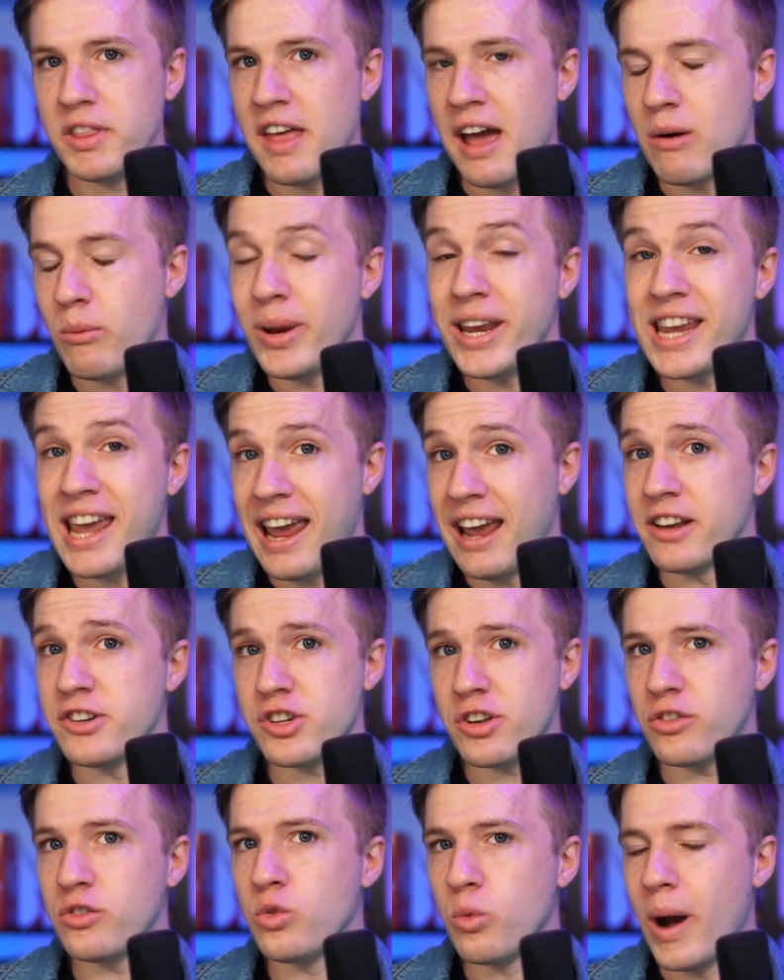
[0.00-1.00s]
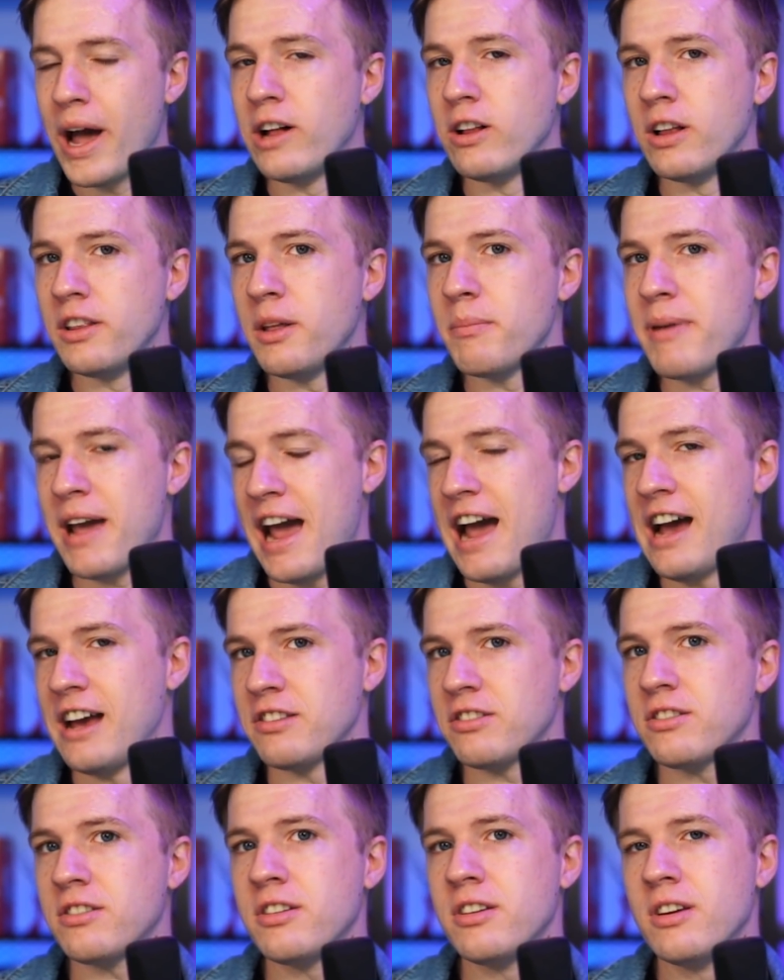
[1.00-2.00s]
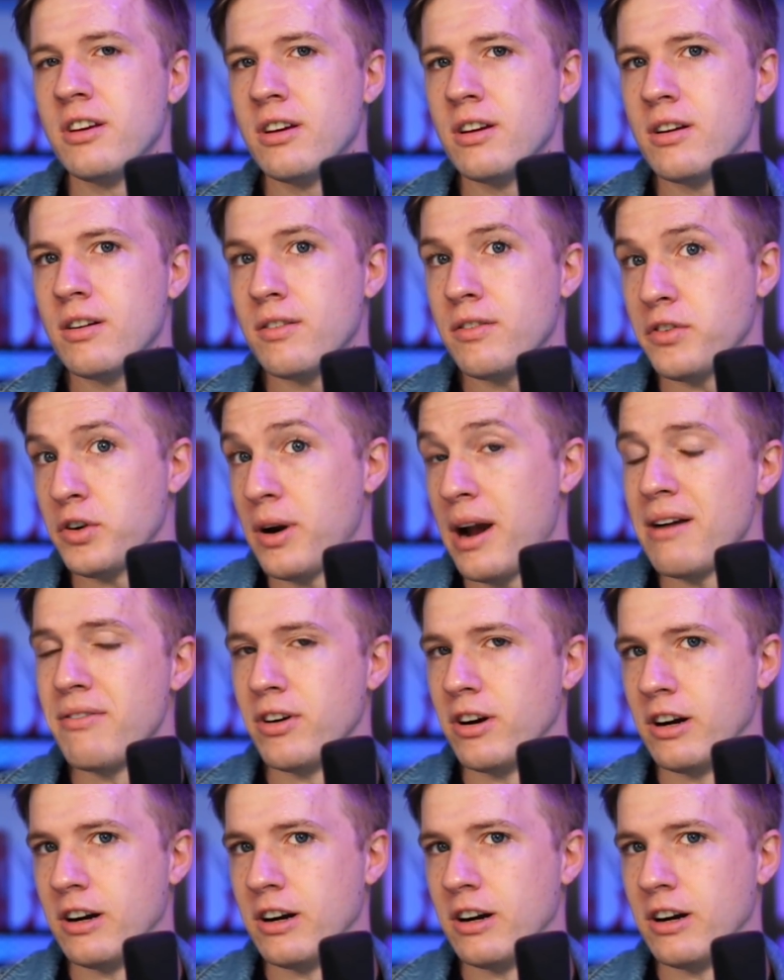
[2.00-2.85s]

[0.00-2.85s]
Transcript: that we can't just dwell on the past forever.